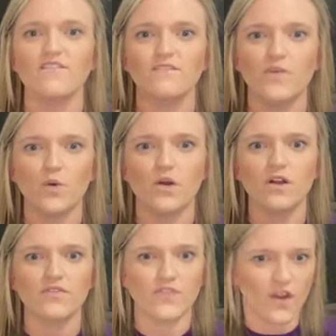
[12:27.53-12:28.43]

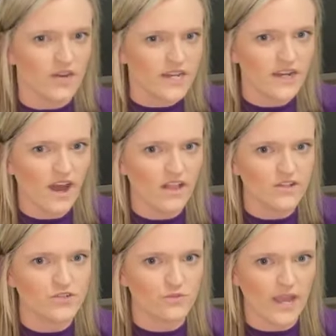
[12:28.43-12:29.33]
for
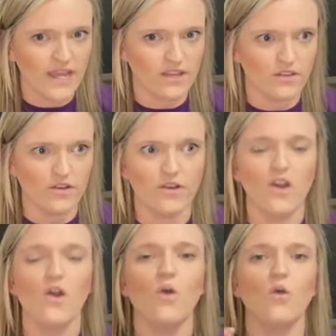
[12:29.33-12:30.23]
$30 regular
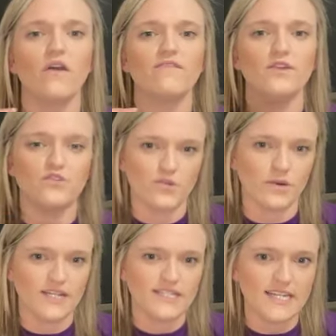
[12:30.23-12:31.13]
or if you
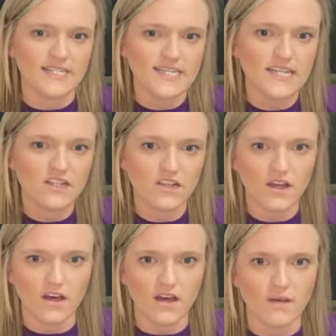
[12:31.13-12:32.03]
join Scentsy
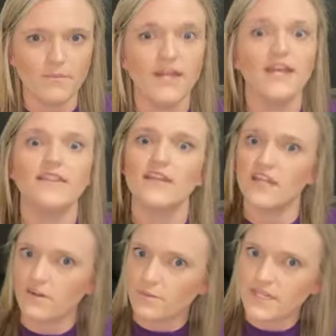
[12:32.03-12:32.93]
Club, then
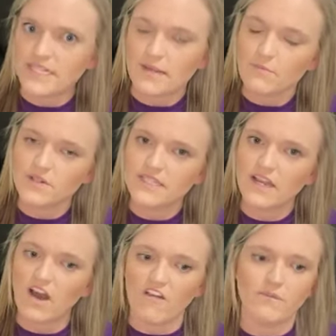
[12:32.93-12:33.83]
it'll be
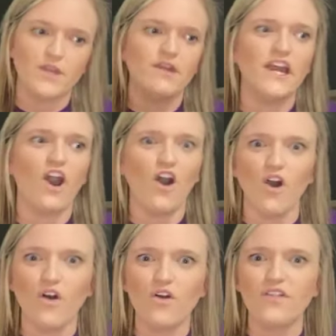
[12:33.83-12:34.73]
10% off. But you get
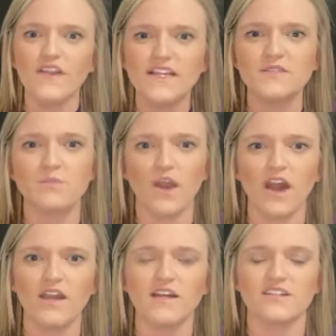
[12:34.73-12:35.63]
all these
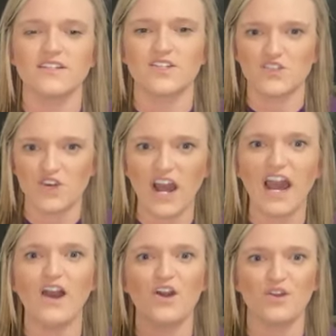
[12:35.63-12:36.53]
products to
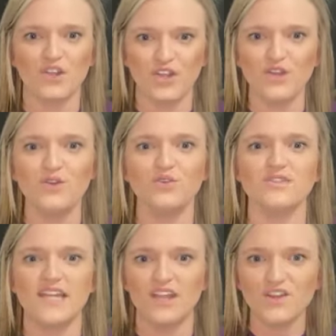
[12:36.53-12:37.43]
try or
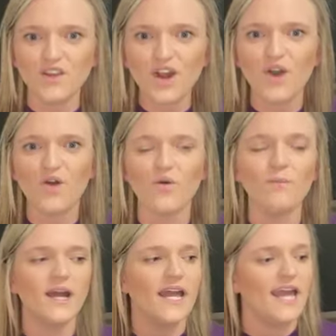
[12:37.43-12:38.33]
use in your
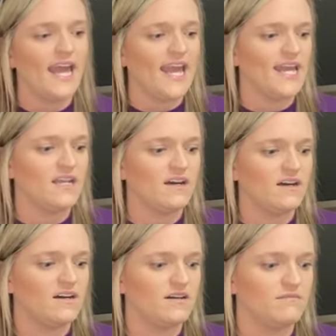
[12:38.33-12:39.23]
home and
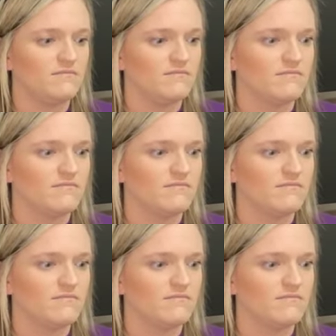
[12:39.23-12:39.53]
um,